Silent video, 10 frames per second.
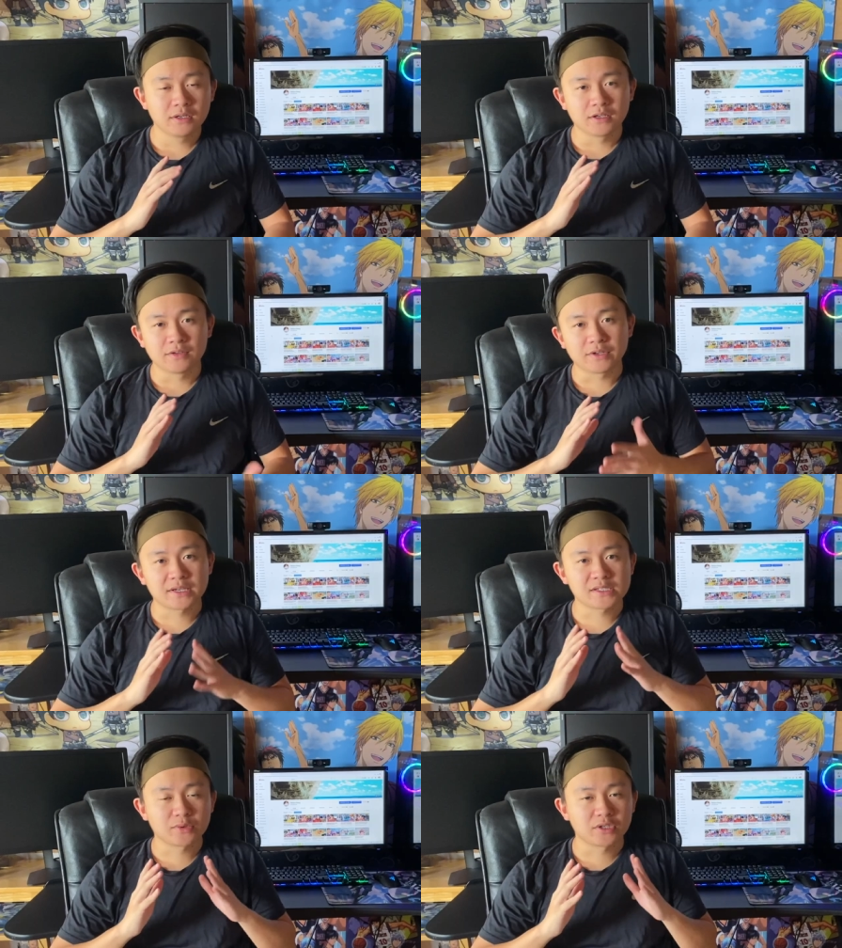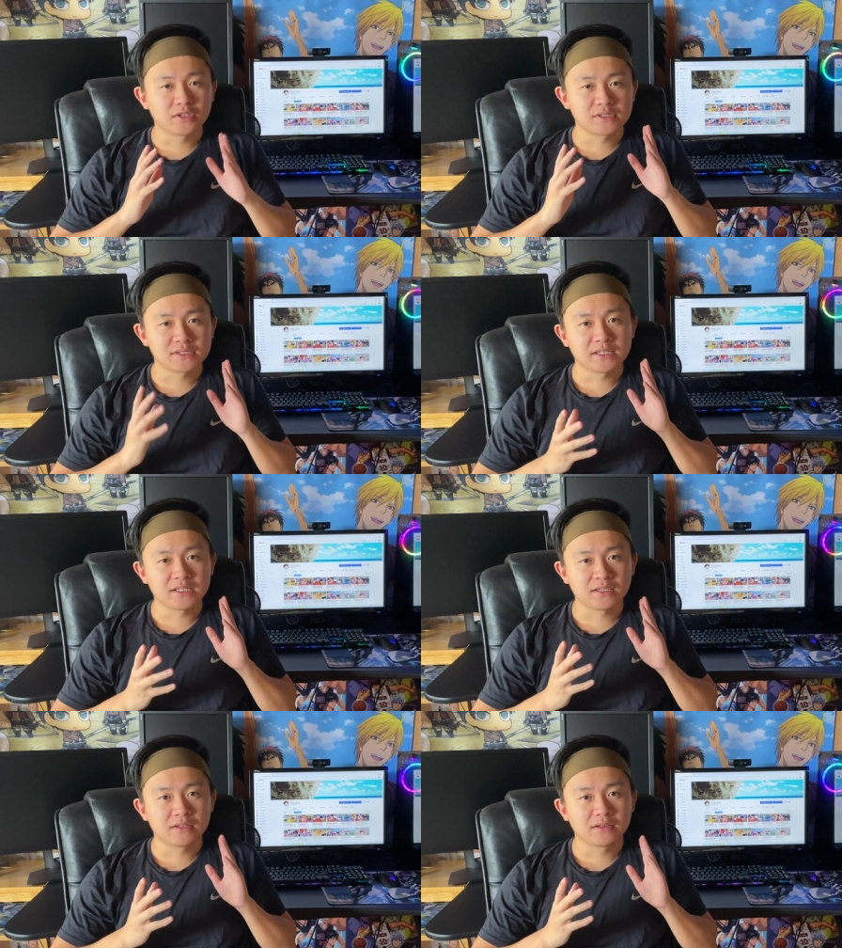it. If you guys wanted to
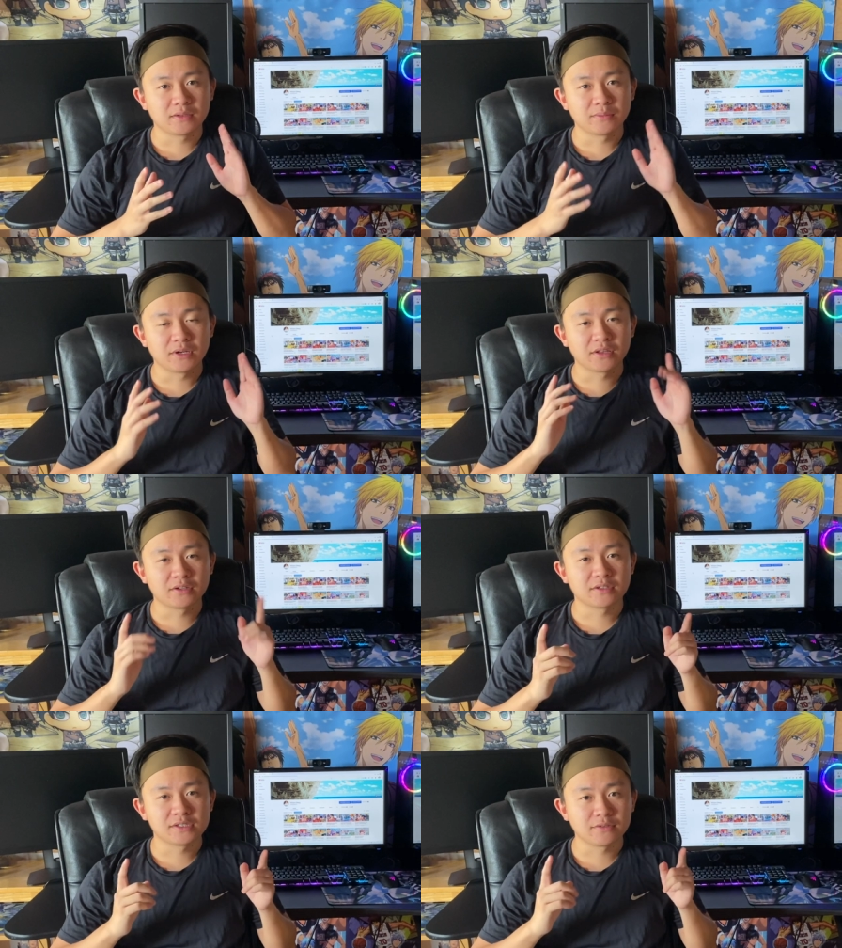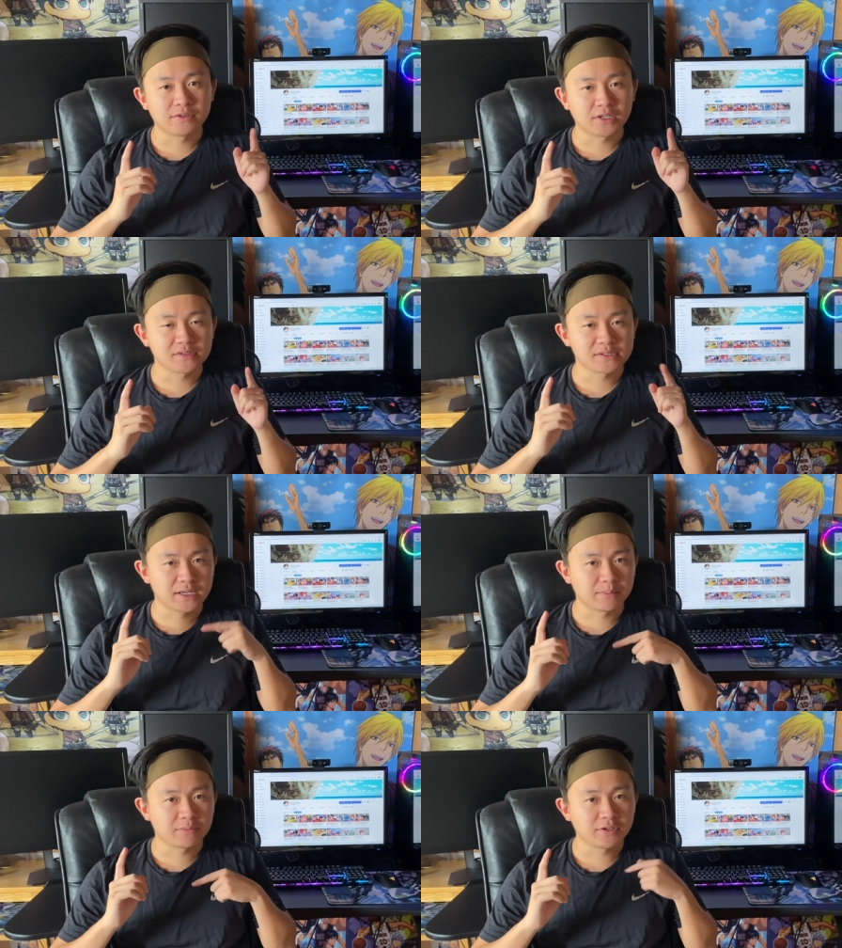see the other two videos
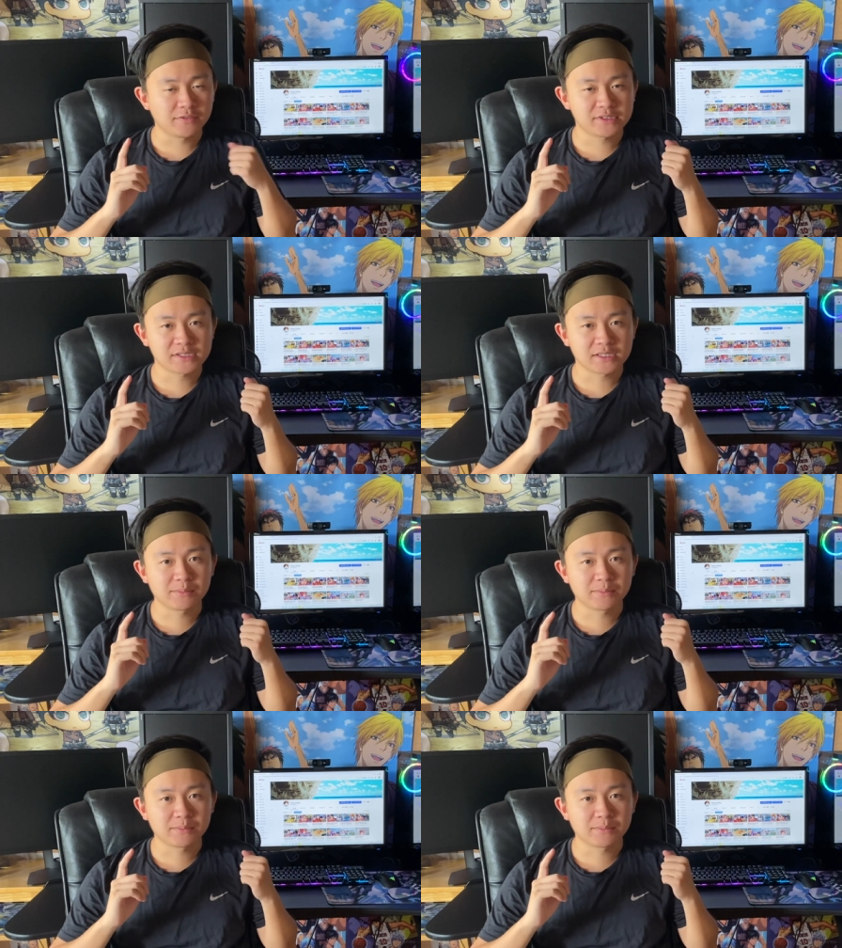that I previously